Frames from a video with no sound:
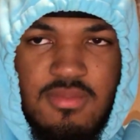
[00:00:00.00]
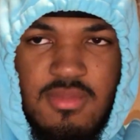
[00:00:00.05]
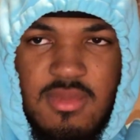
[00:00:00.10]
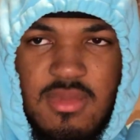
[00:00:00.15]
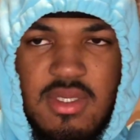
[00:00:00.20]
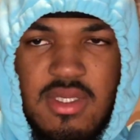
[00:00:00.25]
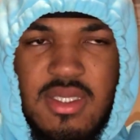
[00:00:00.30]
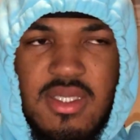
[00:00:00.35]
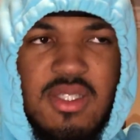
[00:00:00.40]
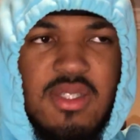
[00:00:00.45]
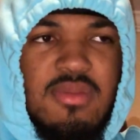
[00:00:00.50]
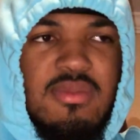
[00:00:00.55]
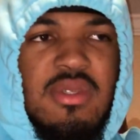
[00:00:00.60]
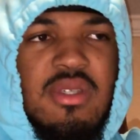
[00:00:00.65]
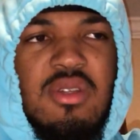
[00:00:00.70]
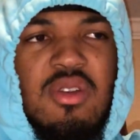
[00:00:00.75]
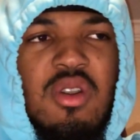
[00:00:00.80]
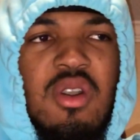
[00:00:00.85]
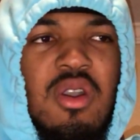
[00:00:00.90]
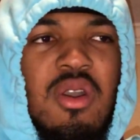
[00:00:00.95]
excuse me,
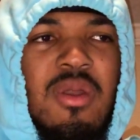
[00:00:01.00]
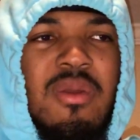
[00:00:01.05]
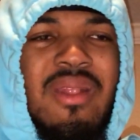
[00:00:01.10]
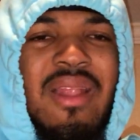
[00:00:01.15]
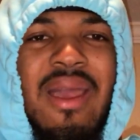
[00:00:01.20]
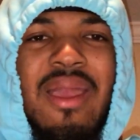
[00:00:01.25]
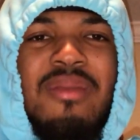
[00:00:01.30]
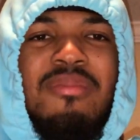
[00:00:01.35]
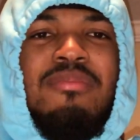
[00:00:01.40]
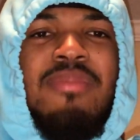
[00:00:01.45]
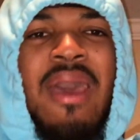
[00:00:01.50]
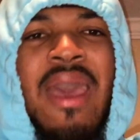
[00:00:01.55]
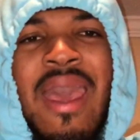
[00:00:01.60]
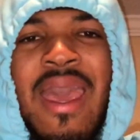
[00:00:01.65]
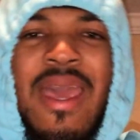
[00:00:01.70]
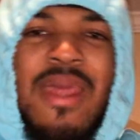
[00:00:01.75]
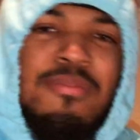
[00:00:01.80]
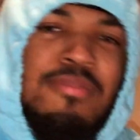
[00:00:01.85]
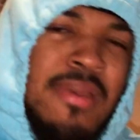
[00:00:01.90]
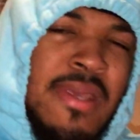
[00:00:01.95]
or like
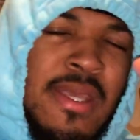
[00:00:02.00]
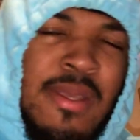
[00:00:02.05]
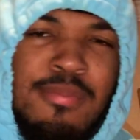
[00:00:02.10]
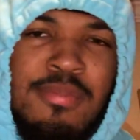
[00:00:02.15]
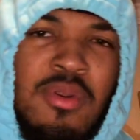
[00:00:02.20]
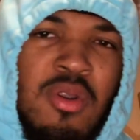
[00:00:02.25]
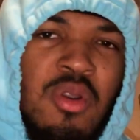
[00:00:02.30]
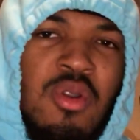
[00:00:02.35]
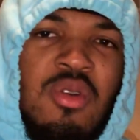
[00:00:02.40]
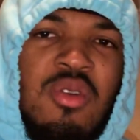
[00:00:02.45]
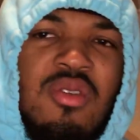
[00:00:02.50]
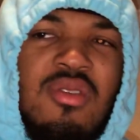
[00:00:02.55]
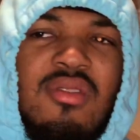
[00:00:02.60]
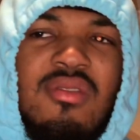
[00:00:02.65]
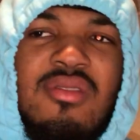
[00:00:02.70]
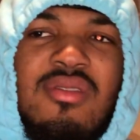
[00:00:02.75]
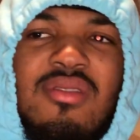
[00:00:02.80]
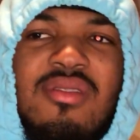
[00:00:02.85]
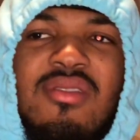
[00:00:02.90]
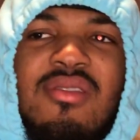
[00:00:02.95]
bad people
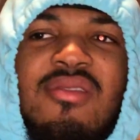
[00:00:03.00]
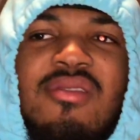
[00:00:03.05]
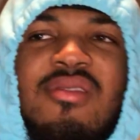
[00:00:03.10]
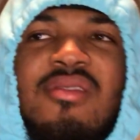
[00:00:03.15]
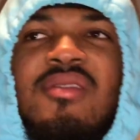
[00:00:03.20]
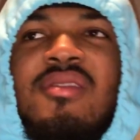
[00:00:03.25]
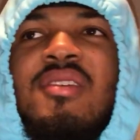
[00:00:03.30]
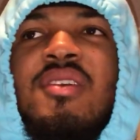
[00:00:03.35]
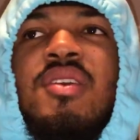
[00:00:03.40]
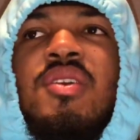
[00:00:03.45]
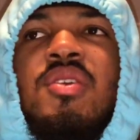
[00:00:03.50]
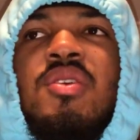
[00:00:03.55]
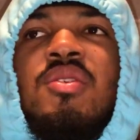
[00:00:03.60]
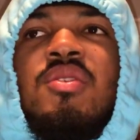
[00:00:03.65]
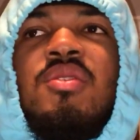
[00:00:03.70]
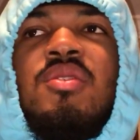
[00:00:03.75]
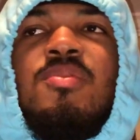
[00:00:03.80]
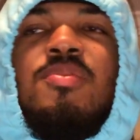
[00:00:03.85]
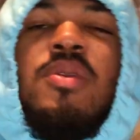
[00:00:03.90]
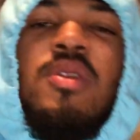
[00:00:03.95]

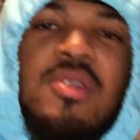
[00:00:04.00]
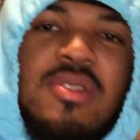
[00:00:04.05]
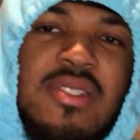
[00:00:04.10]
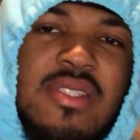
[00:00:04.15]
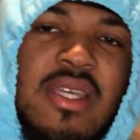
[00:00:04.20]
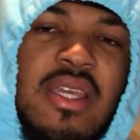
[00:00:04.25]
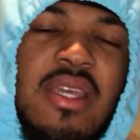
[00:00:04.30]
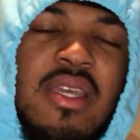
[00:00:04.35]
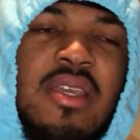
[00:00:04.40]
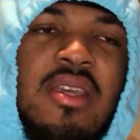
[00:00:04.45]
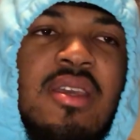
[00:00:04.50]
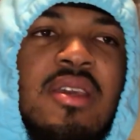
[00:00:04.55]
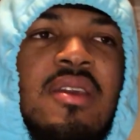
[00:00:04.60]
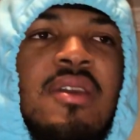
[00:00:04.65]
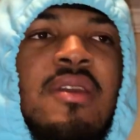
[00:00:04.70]
per se.